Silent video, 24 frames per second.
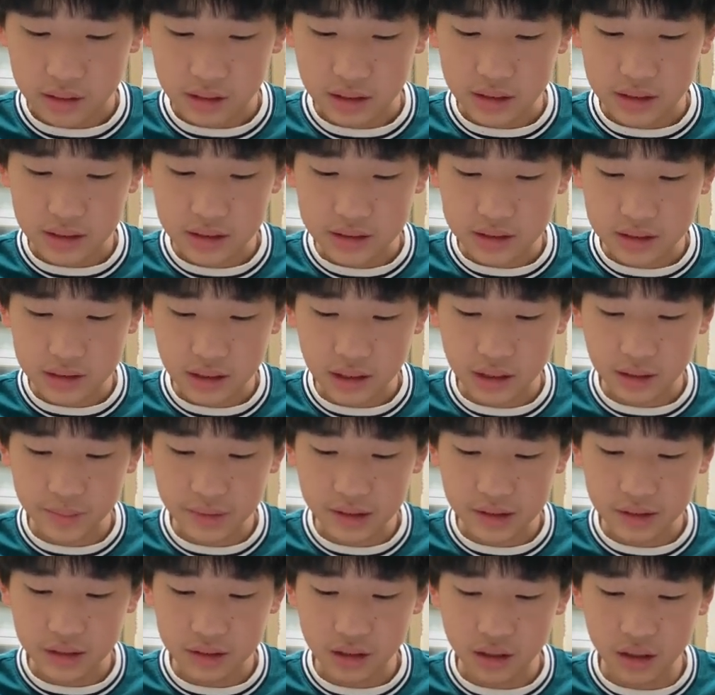It's
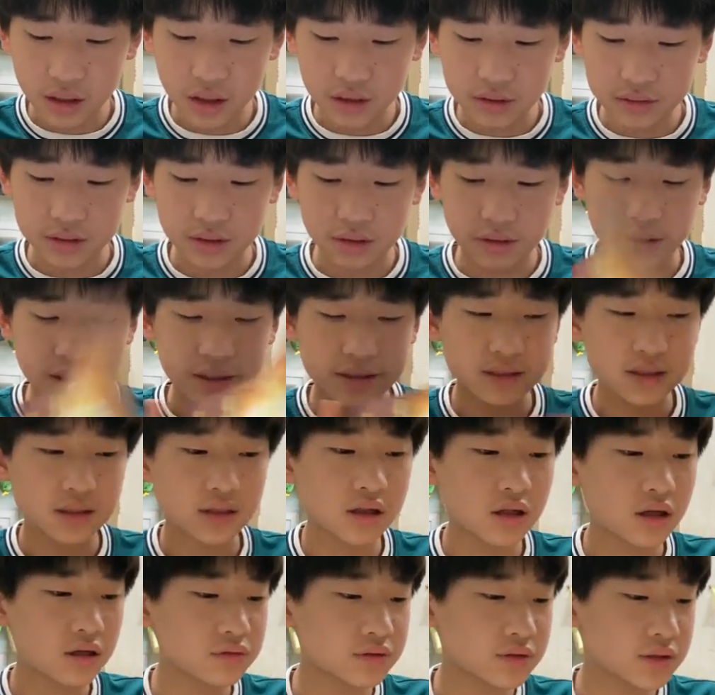coming closer and
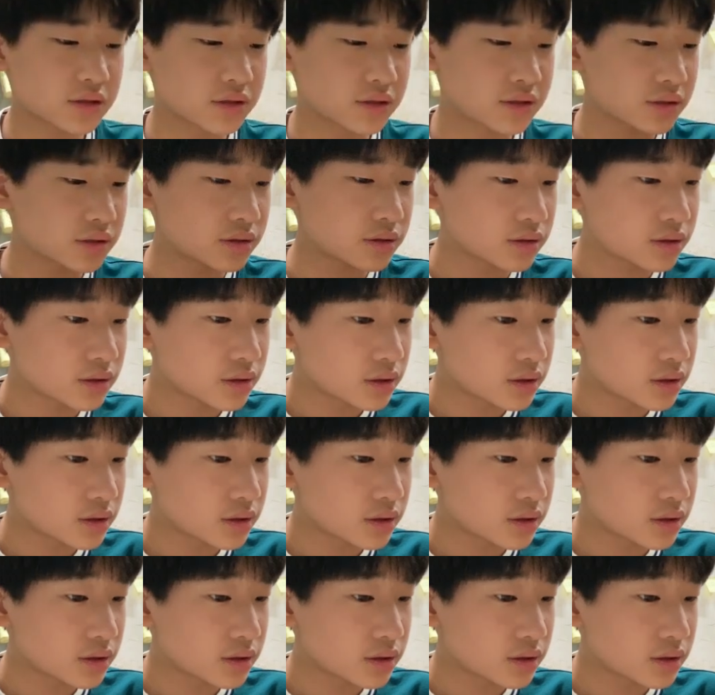closer.